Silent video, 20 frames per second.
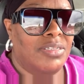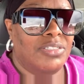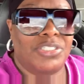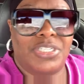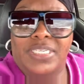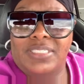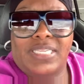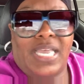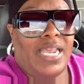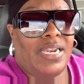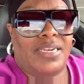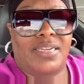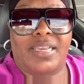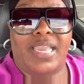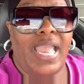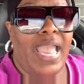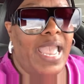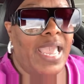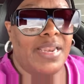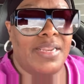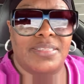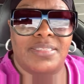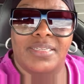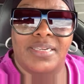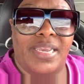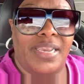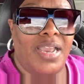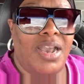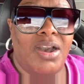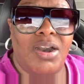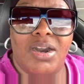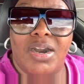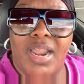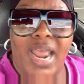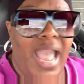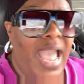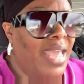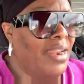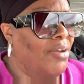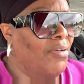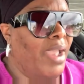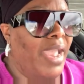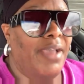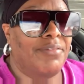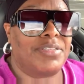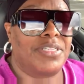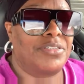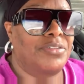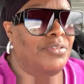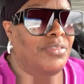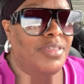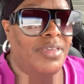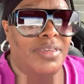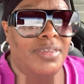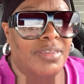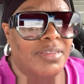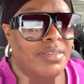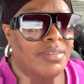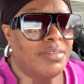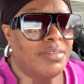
just out of the kindness of their heart. I don't have to do that.